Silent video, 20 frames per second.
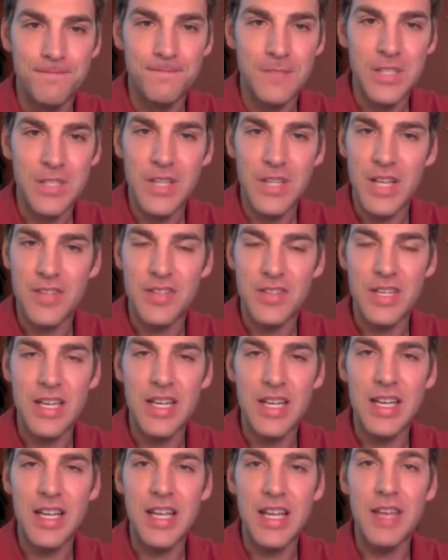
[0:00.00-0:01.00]
That's
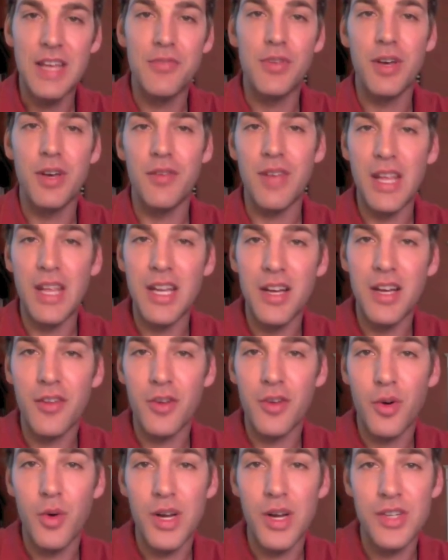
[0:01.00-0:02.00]
it. If you have any other
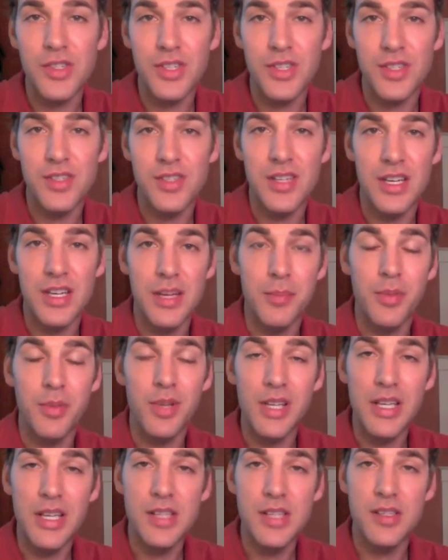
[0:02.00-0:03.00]
questions, Cindy,
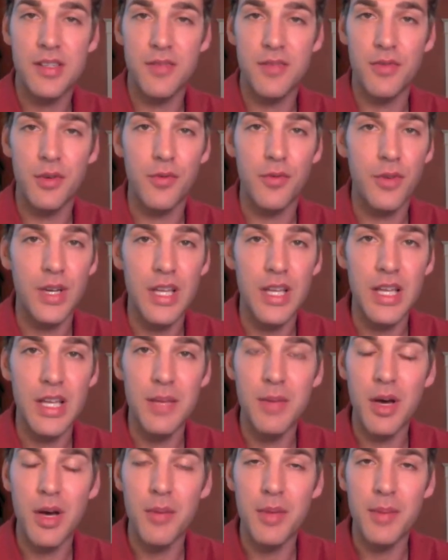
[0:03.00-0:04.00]
please feel free to
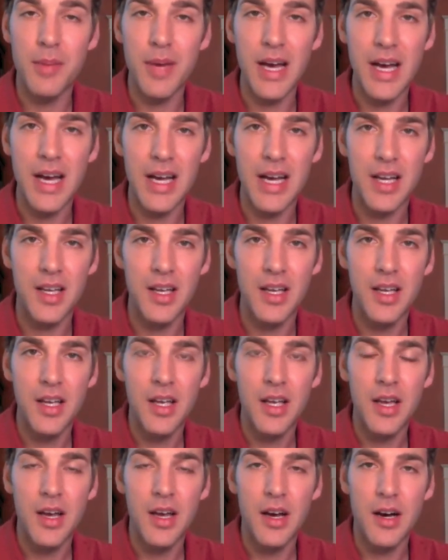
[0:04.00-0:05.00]
email me back.
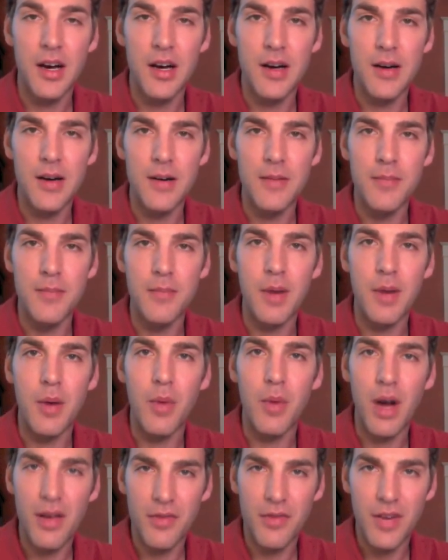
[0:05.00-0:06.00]
My
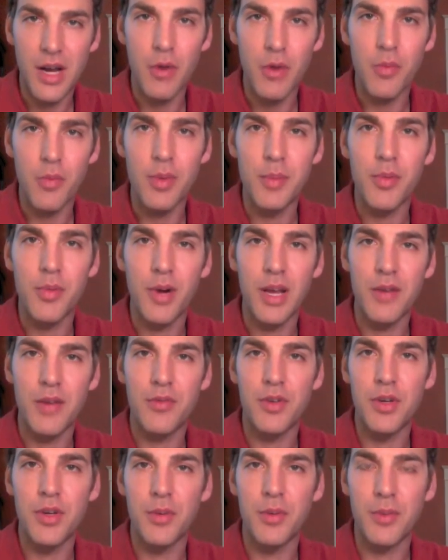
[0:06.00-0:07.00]
wife and I will be praying for
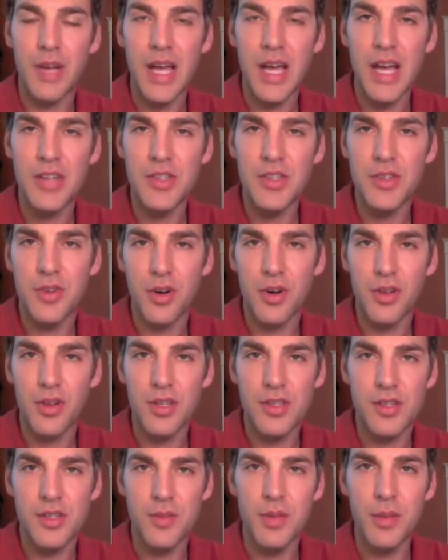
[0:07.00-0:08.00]
you. I'm going to add you to our
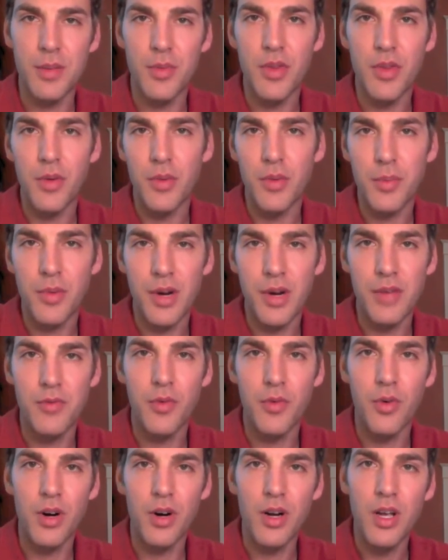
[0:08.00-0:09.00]
list of people that we pray
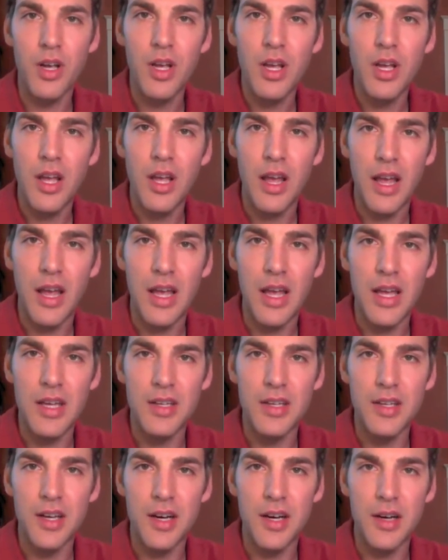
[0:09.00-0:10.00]
for.
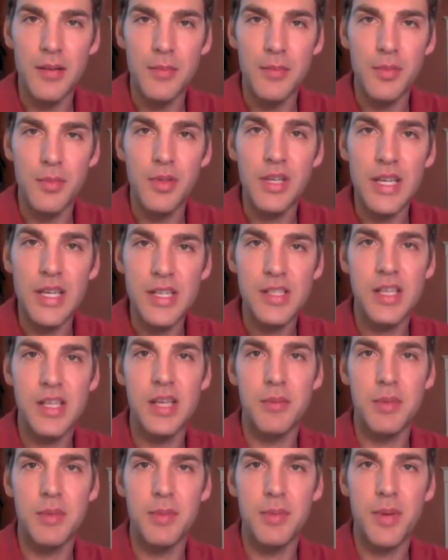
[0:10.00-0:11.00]
And please
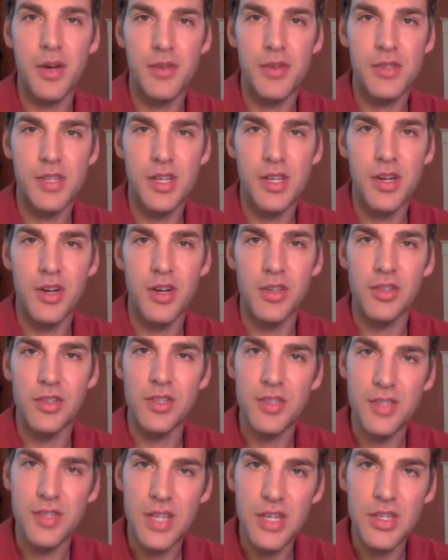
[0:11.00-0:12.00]
keep me posted on your
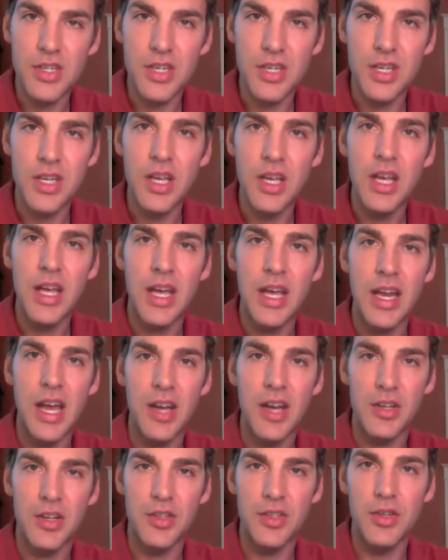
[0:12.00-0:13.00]
decision and
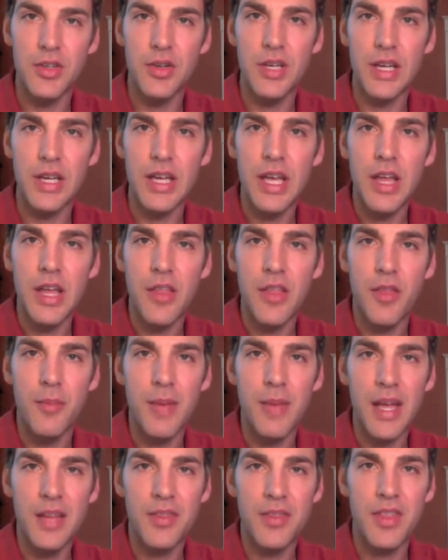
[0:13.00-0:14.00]
how you're doing. The
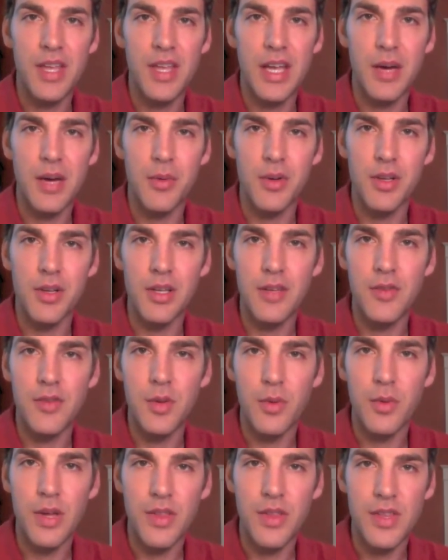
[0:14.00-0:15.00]
main thing I want to leave
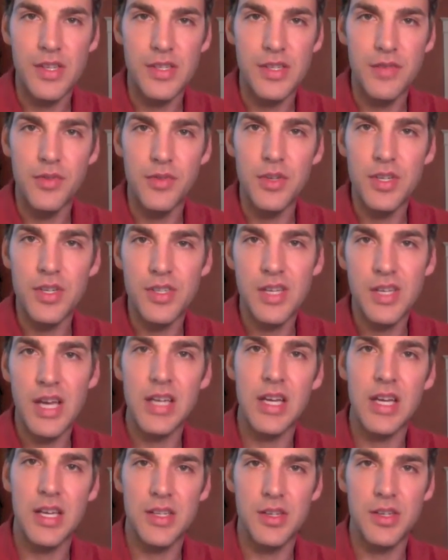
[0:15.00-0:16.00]
you with is if you decide
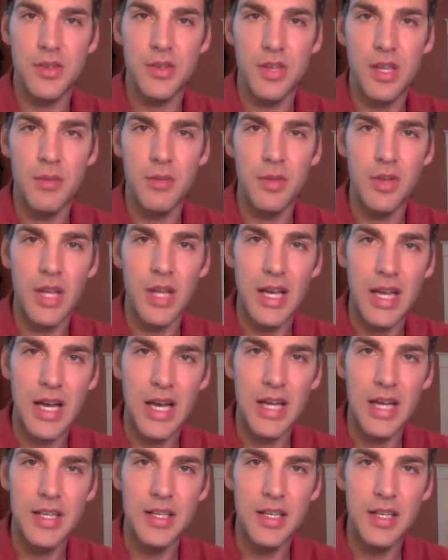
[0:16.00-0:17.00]
not to do chemo like
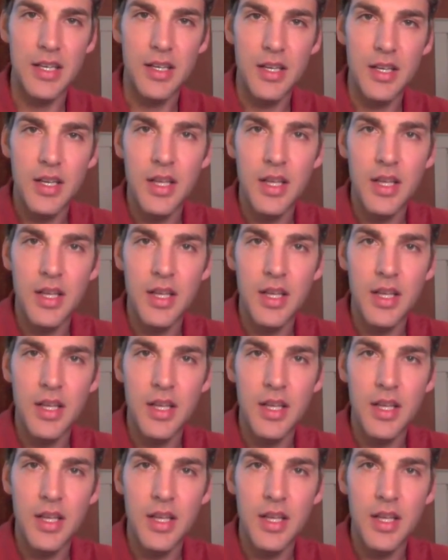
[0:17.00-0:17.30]
I did,